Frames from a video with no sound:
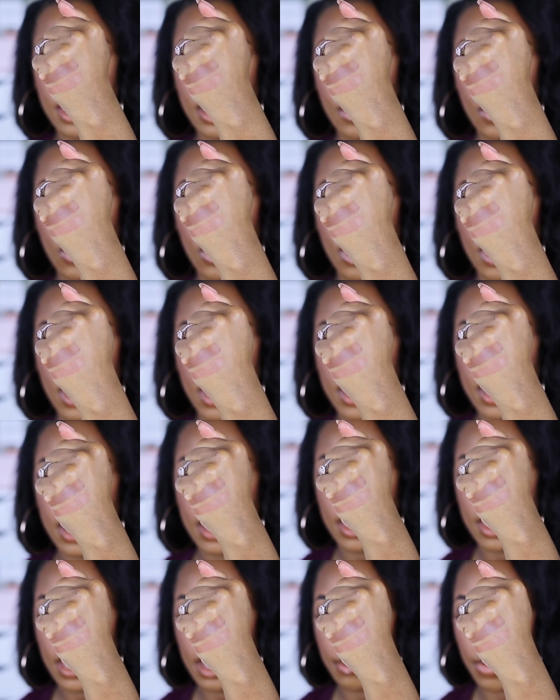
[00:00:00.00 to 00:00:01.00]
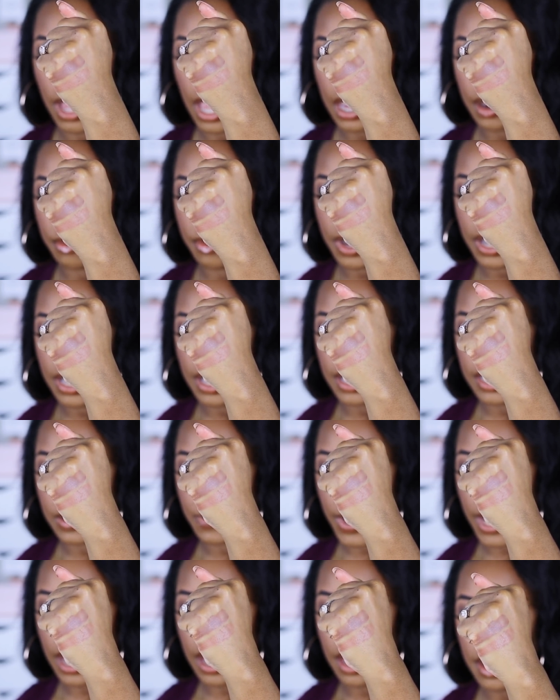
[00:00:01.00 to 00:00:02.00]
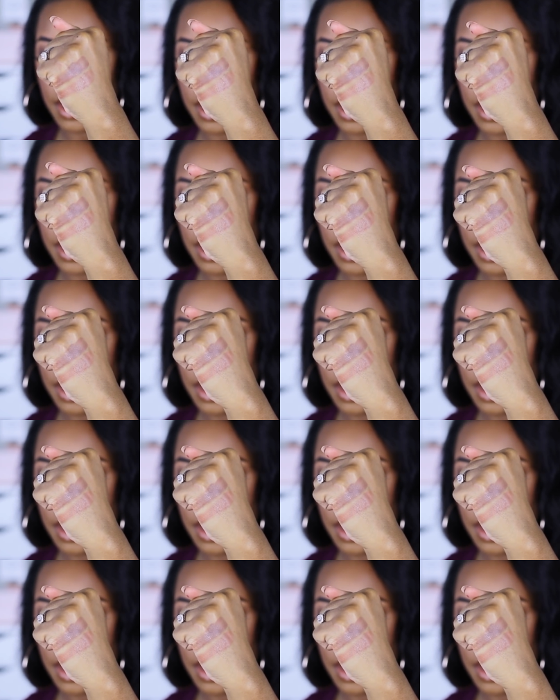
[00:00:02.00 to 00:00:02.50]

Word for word: the one in the Black Radiance palette